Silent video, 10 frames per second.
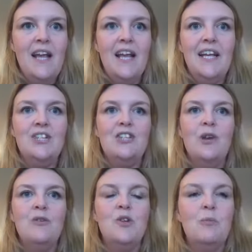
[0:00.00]
It
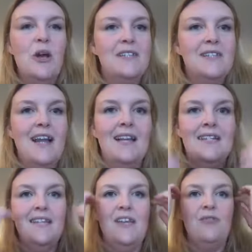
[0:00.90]
shows your
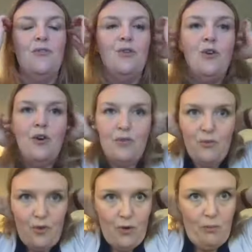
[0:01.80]
personality through
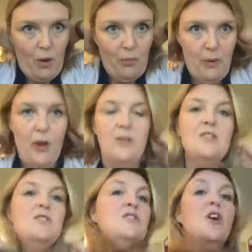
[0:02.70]
your blog
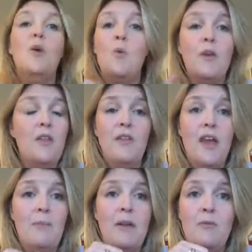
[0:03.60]
posts, whether
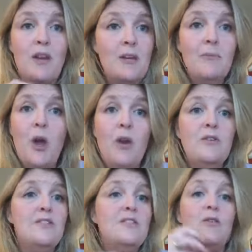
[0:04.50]
they be written
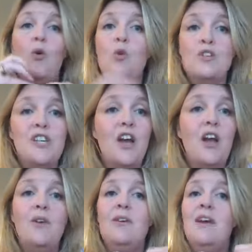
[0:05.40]
posts,
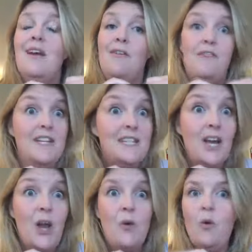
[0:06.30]
audio,
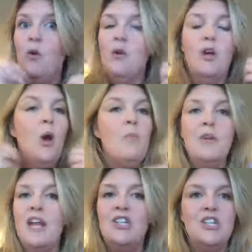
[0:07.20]
video, or a
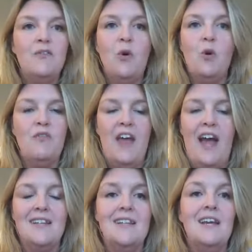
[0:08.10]
combination of all of
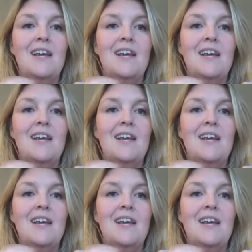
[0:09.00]
that.